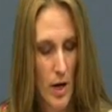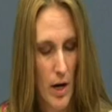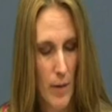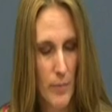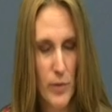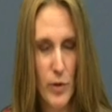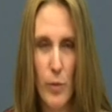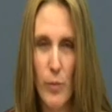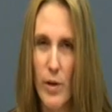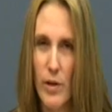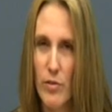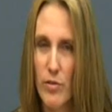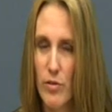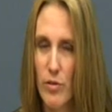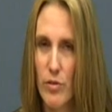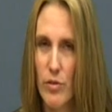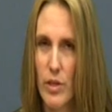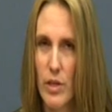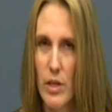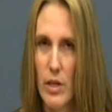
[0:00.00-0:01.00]
You'll want
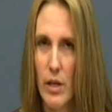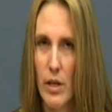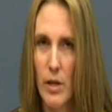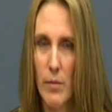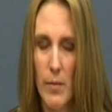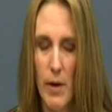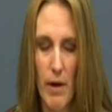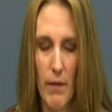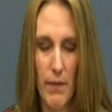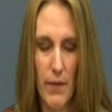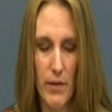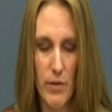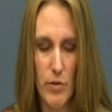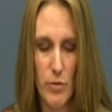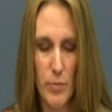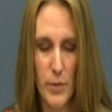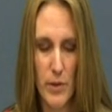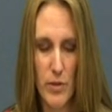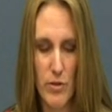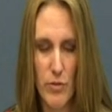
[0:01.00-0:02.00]
to start thinking about
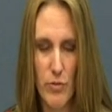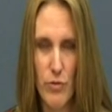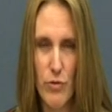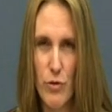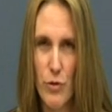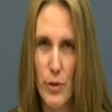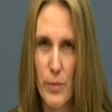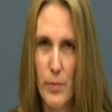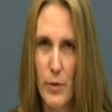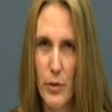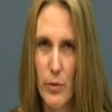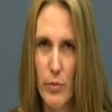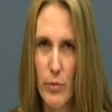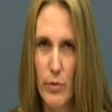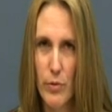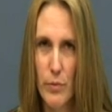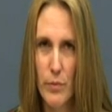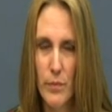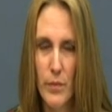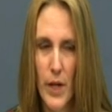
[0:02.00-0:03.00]
that speech of
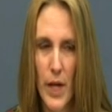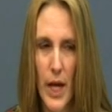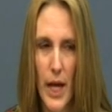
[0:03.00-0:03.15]
tribute